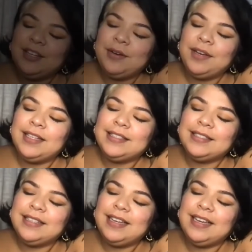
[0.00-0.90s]
know,
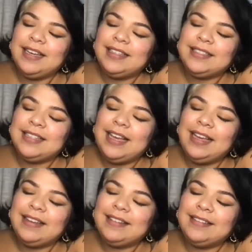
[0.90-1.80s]
it's
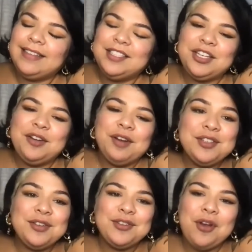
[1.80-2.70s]
like, it's
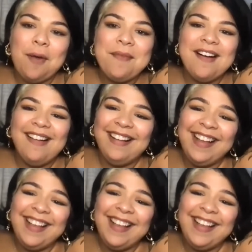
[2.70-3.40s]
generational trauma.